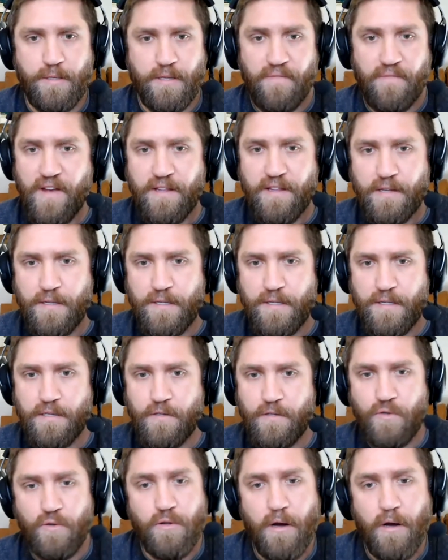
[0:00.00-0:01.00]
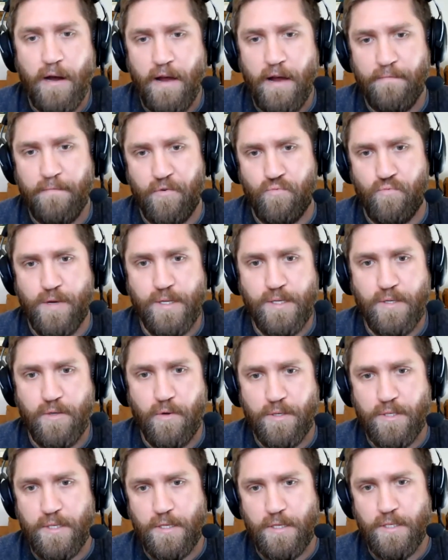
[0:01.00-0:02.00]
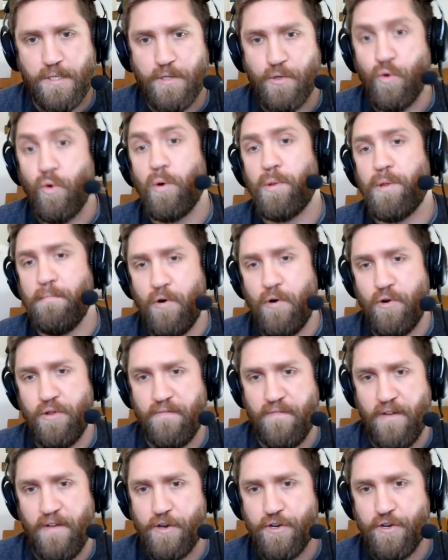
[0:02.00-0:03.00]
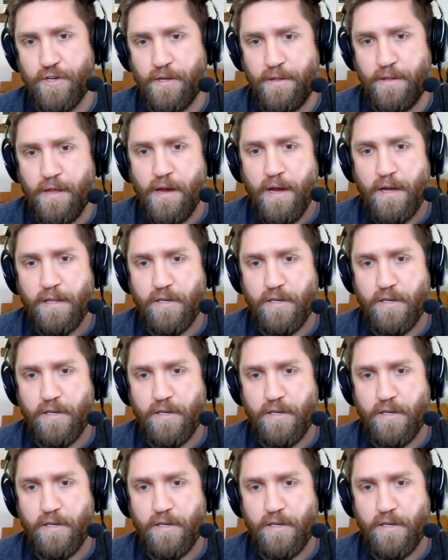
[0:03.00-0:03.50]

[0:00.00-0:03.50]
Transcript: defenders do not have the resources nor the motivation